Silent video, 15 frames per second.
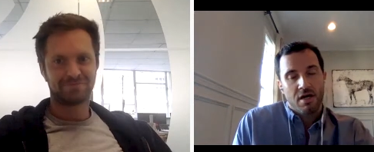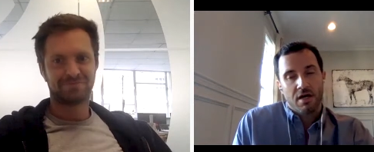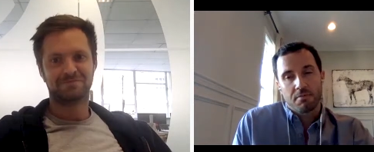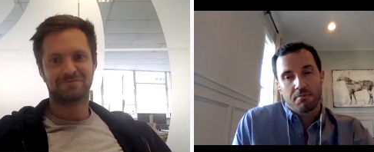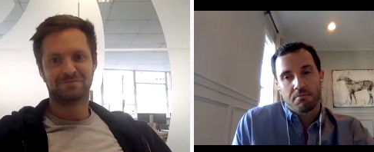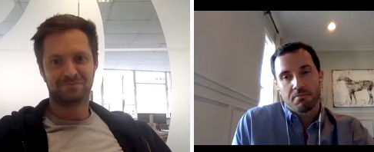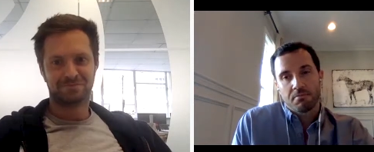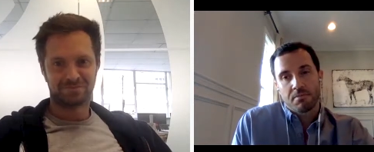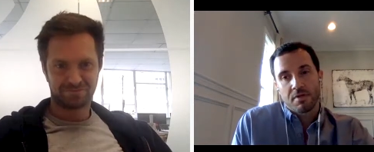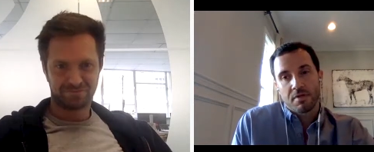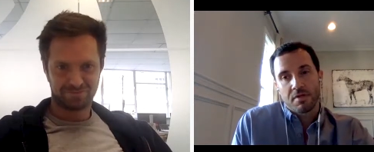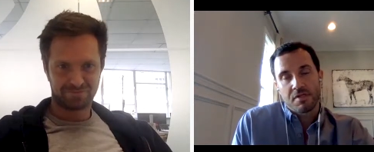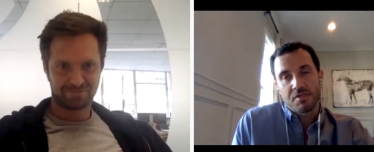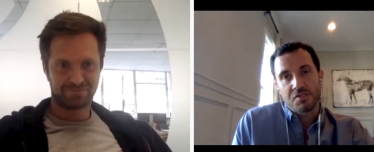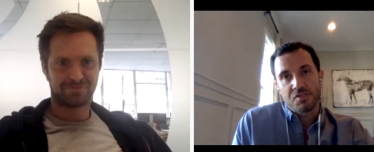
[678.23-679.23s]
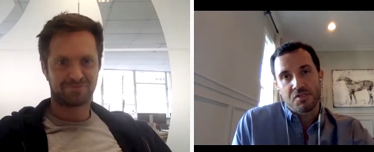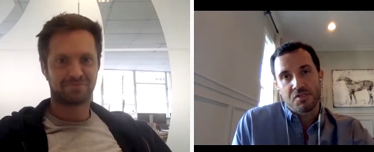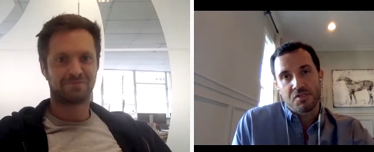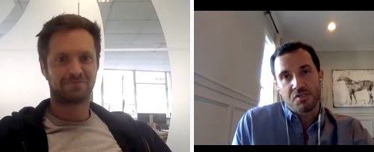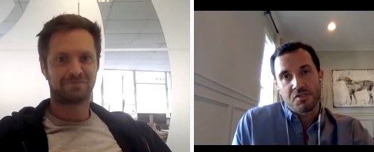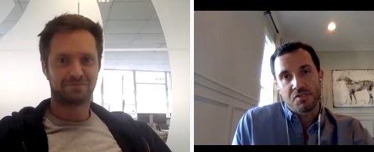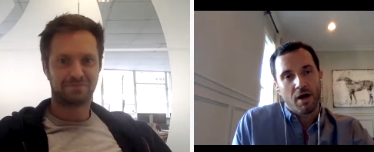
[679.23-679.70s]
Speaker 1: Um, and
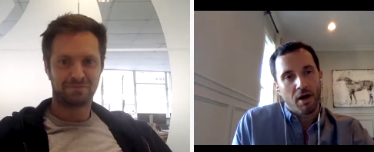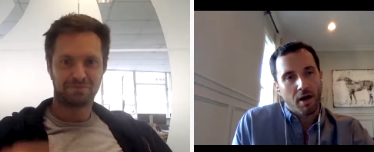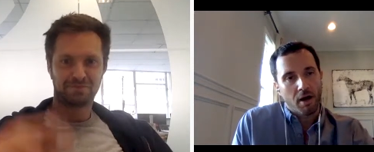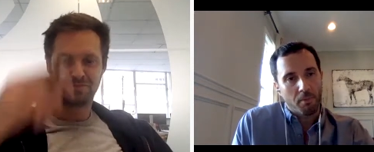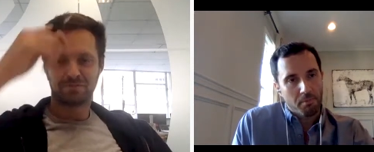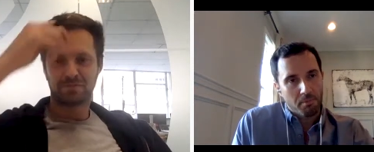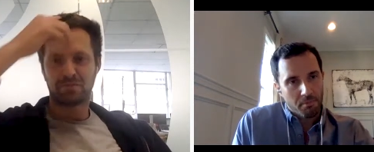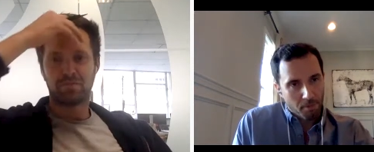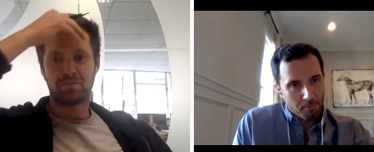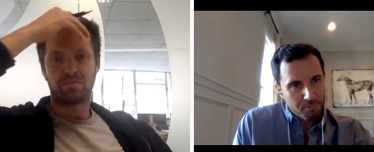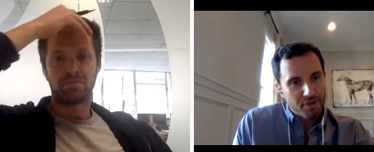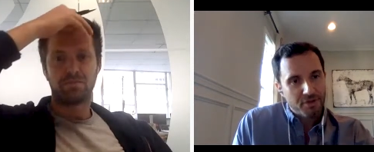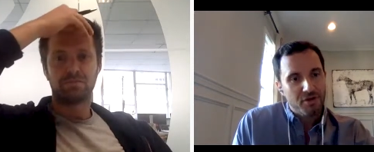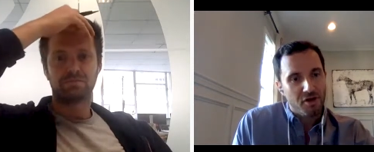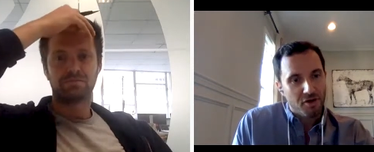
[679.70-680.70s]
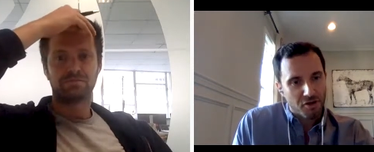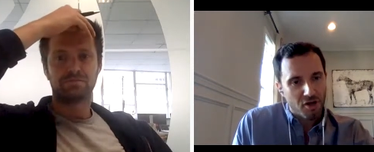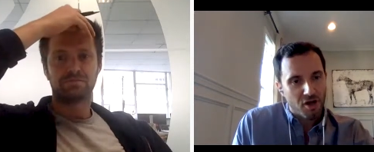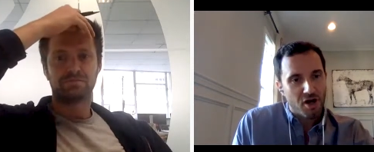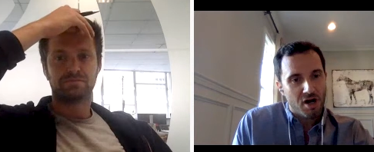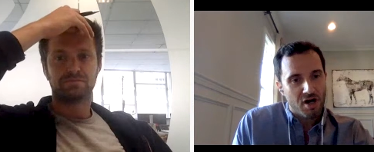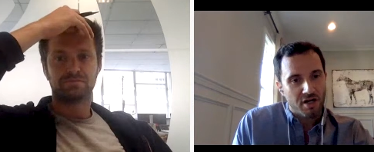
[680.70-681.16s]
so I'll, I'll pick
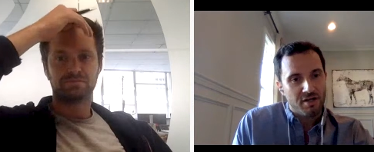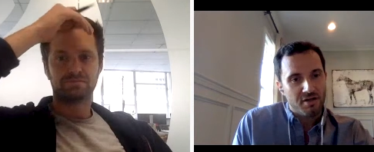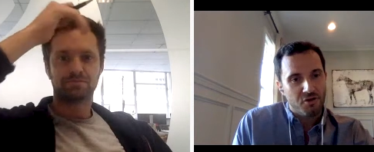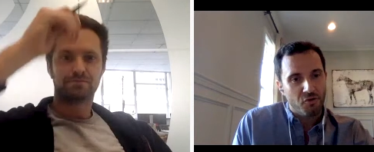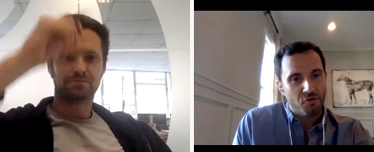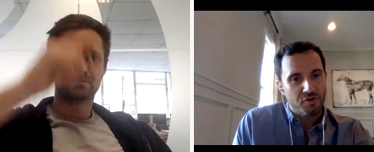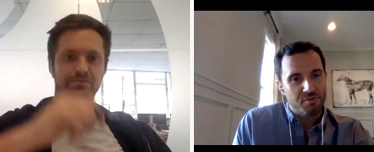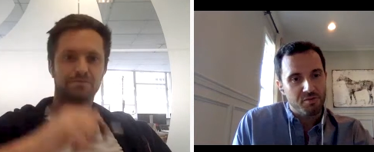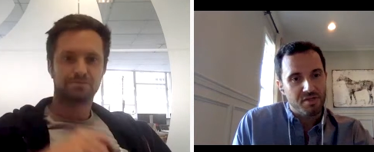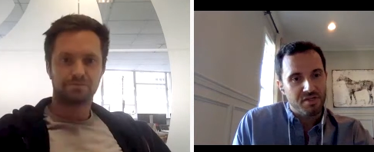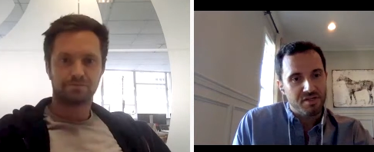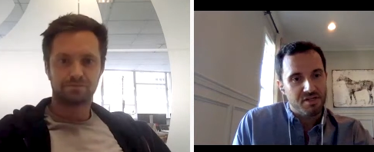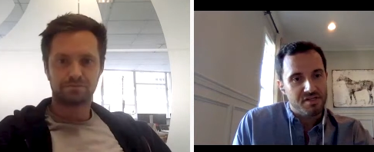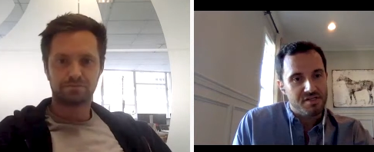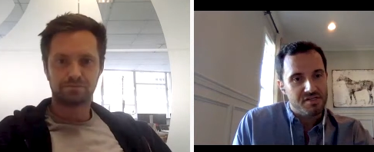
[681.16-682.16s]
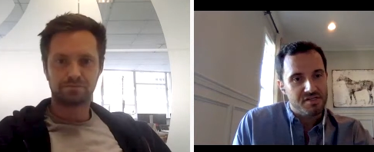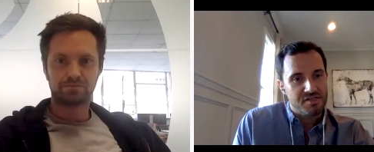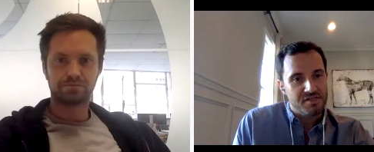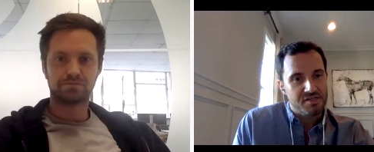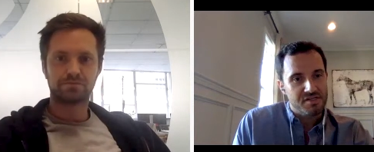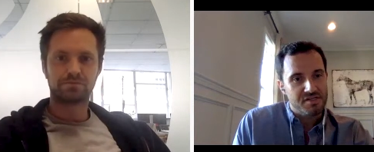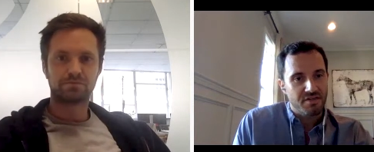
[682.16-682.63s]
on Gong only
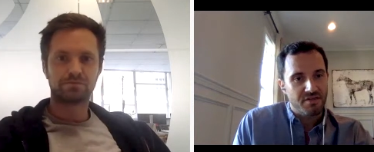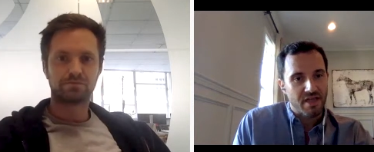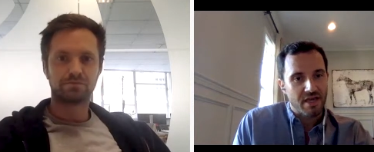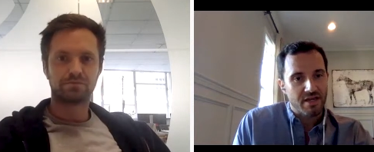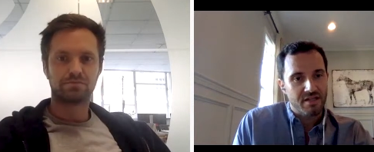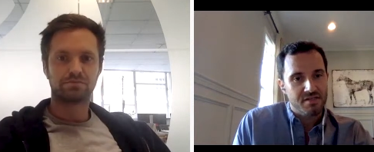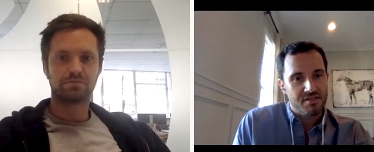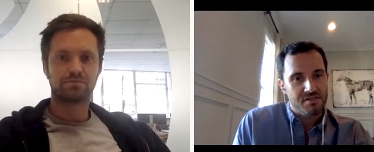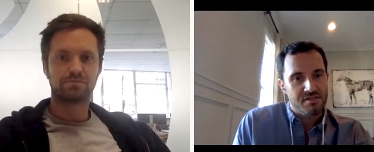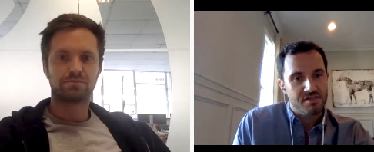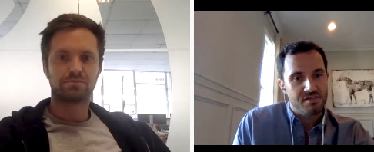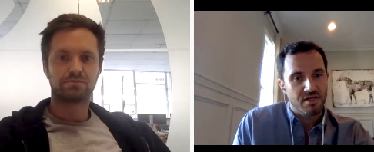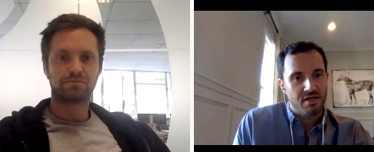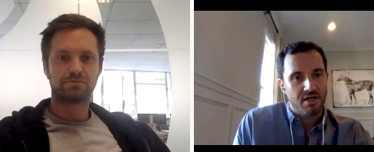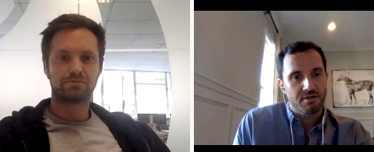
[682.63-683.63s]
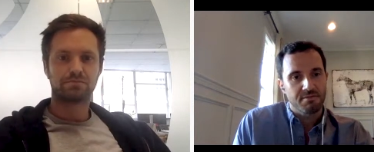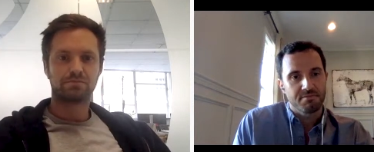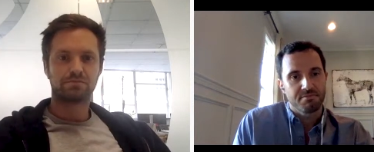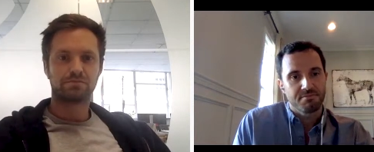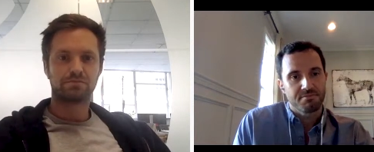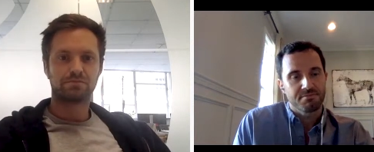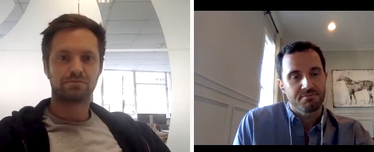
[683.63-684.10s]
because uh, that is,
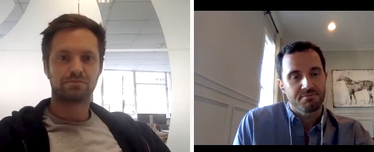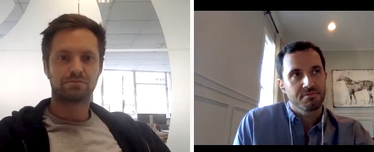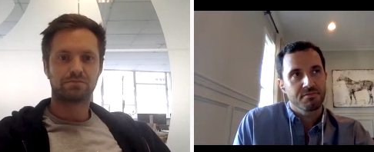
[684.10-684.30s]
um,